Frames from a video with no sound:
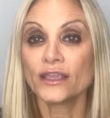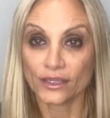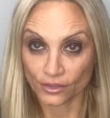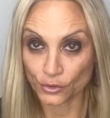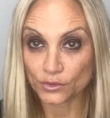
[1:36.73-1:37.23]

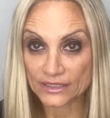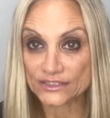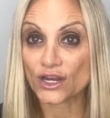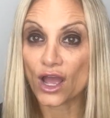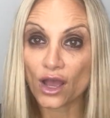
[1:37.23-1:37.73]
you
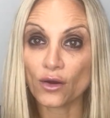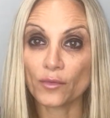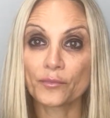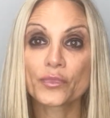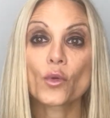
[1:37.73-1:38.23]
list a
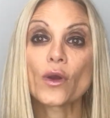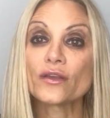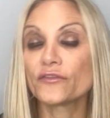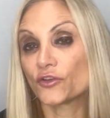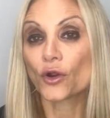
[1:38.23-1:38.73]
home. Well,
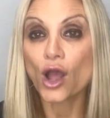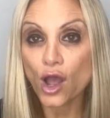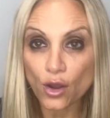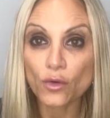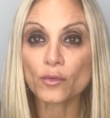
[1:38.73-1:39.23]
if your
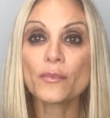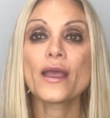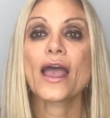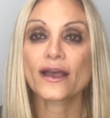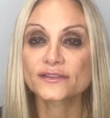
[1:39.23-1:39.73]
home
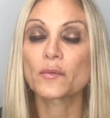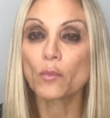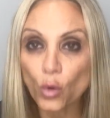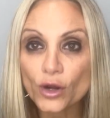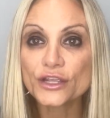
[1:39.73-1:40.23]
has a
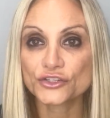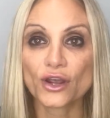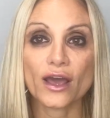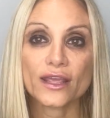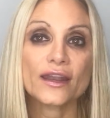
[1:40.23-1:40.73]
mortgage
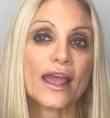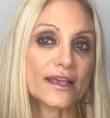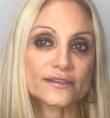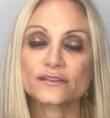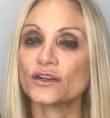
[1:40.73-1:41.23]
on it,
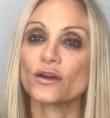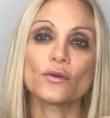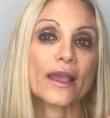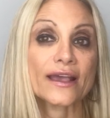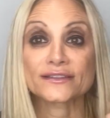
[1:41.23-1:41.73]
has, you know,
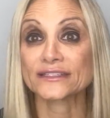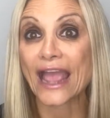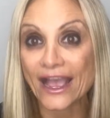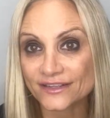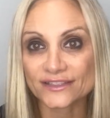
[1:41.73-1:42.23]
has a
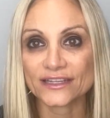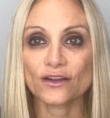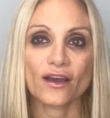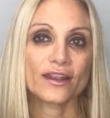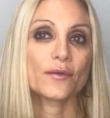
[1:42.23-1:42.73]
tax lien
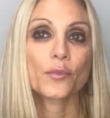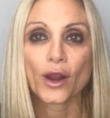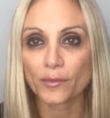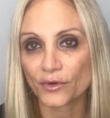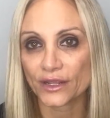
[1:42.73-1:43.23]
on it,
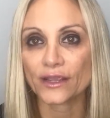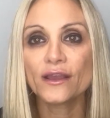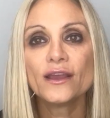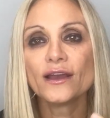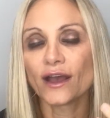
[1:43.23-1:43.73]
property
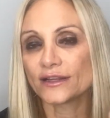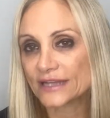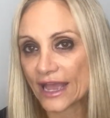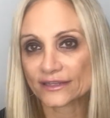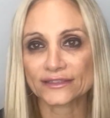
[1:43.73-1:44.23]
a
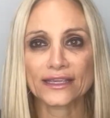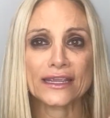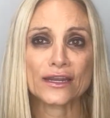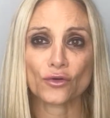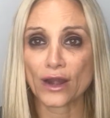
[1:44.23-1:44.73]
tax
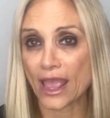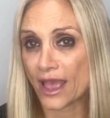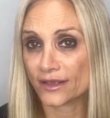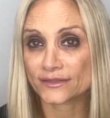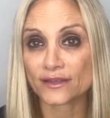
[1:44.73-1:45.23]
lien, or it
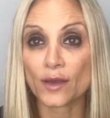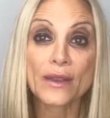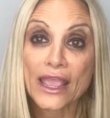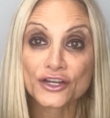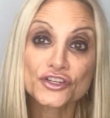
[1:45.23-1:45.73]
has um, an
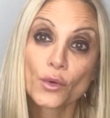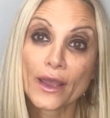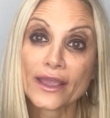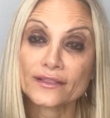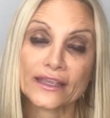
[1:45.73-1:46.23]

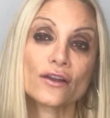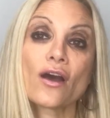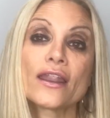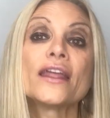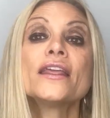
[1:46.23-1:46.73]
HOA lien
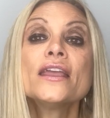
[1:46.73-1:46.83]
on it,